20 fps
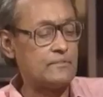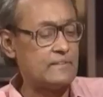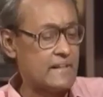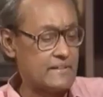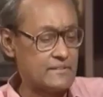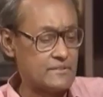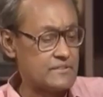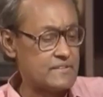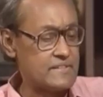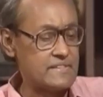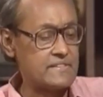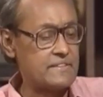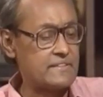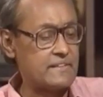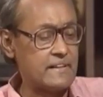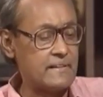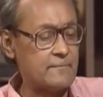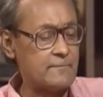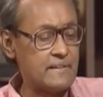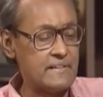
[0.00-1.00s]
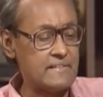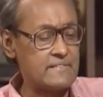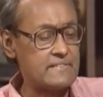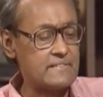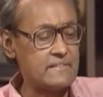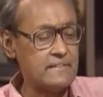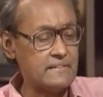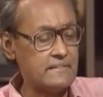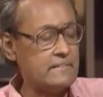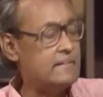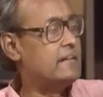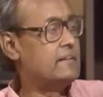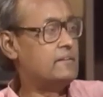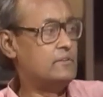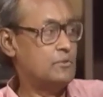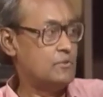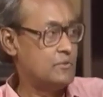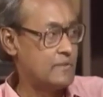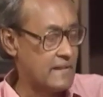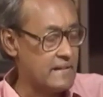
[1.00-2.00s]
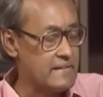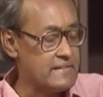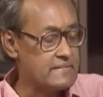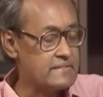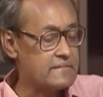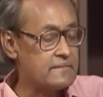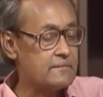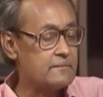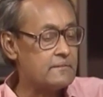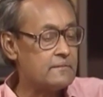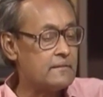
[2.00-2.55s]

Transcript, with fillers: would like to describe as the Hindu right.